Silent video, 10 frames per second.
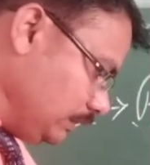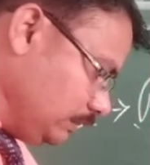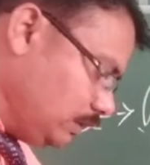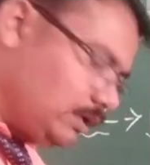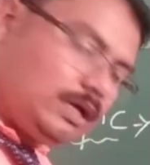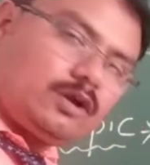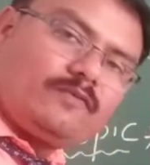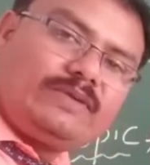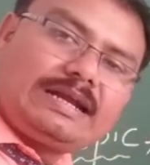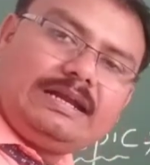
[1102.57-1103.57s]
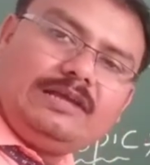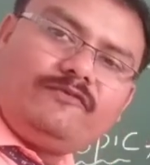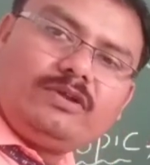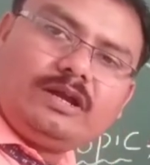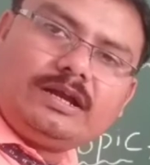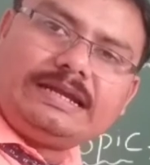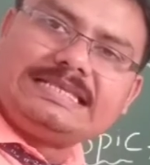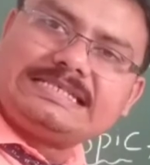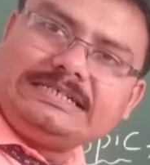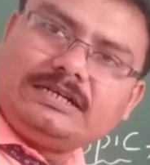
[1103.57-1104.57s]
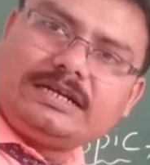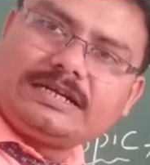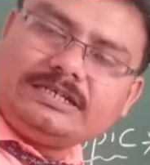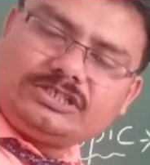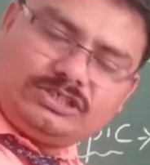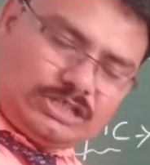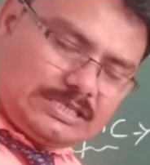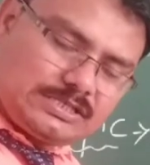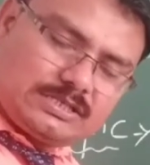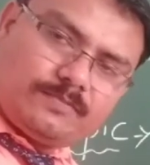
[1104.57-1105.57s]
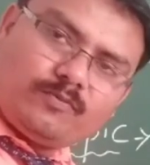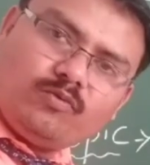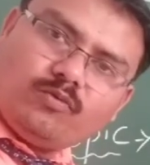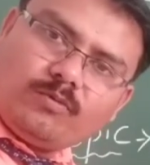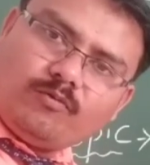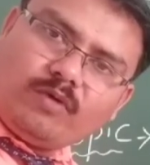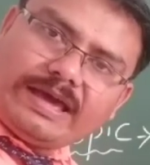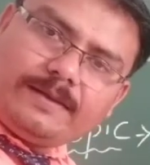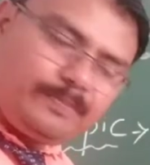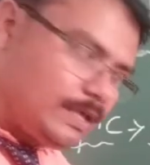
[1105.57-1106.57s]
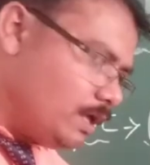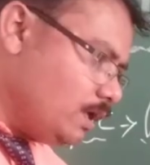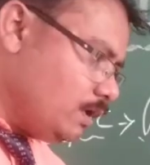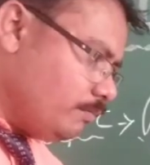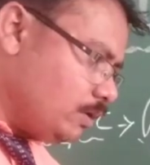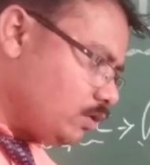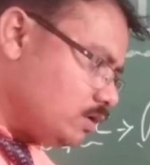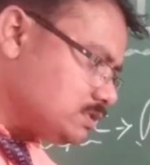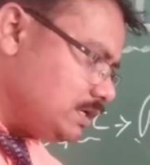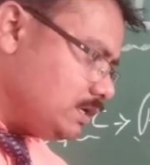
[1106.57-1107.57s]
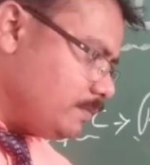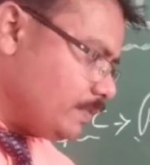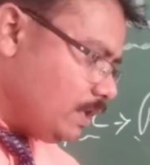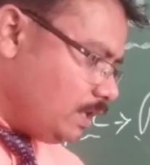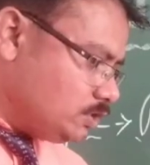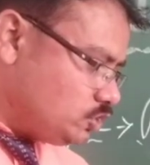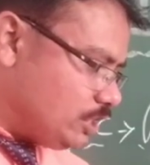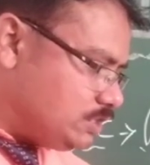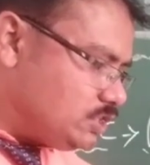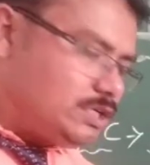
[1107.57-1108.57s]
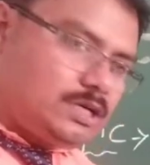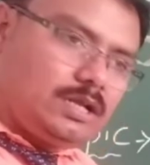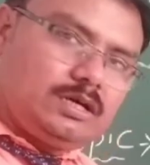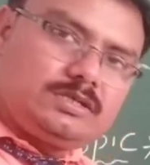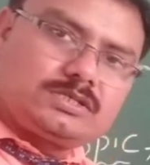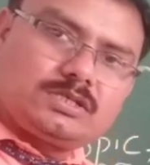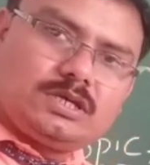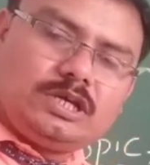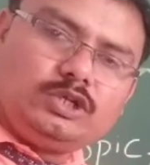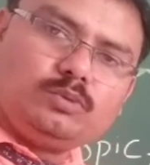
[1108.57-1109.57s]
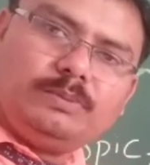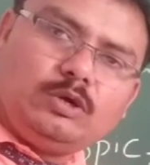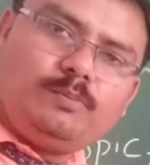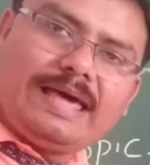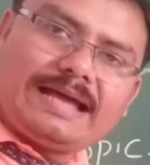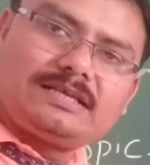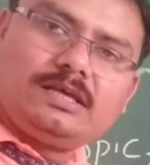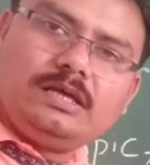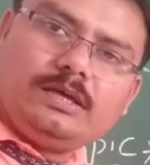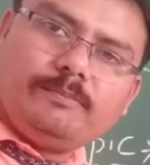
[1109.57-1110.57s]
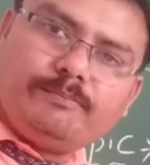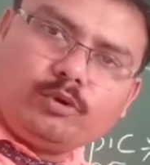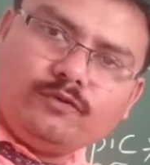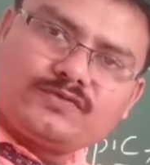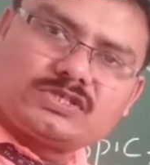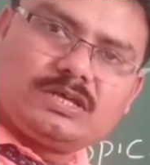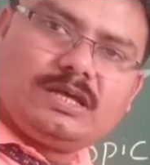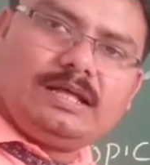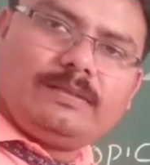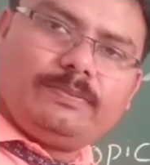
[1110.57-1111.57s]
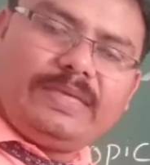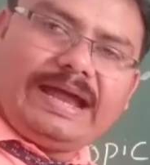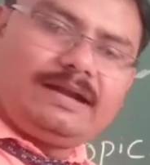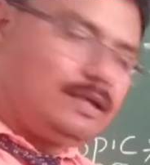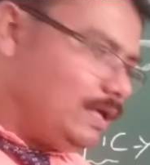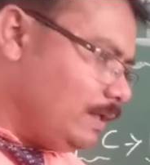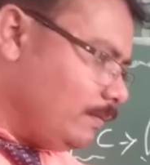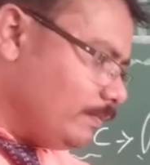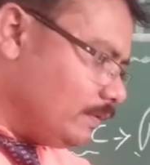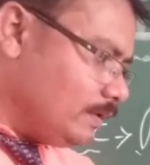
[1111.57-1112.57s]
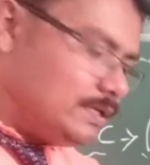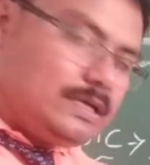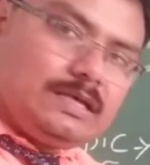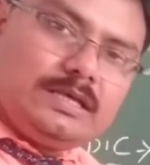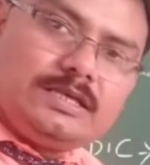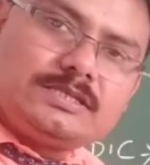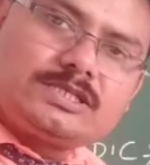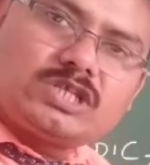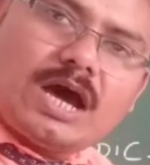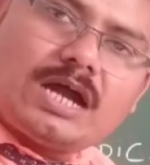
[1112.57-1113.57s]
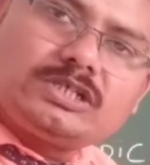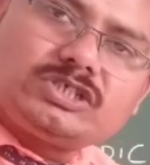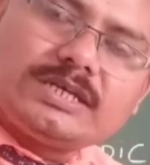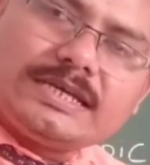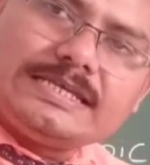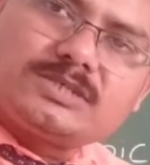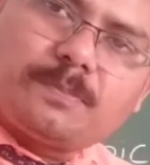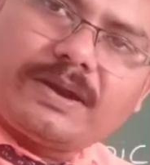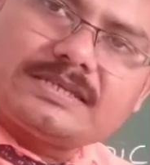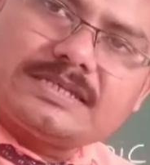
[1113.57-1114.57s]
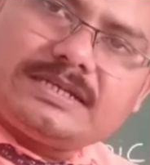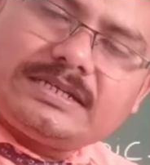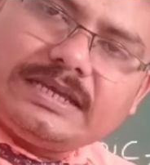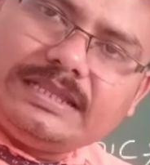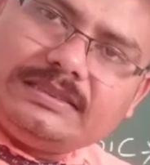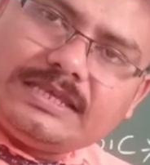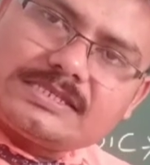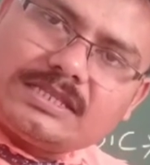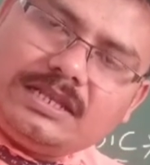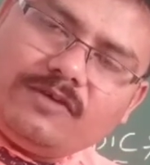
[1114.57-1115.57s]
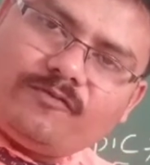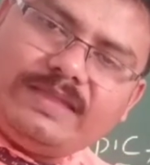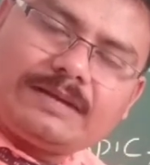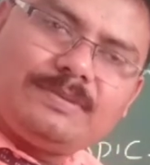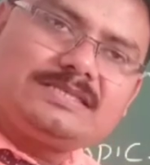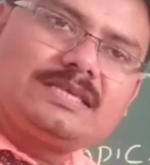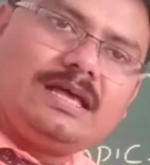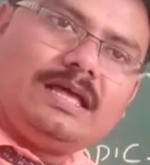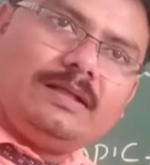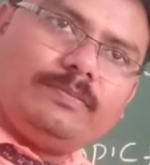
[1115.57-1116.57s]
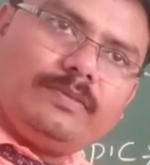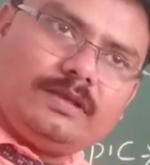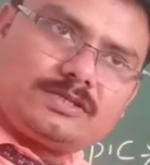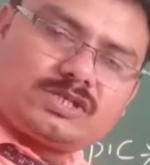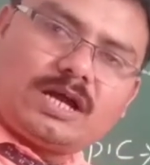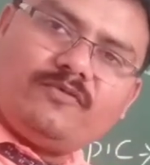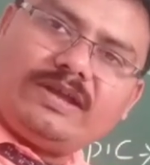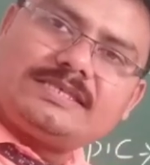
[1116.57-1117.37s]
the color of that leaf doesn't change. Why? Because changing colors into blue-black proves that starch is present in this leaf. That means when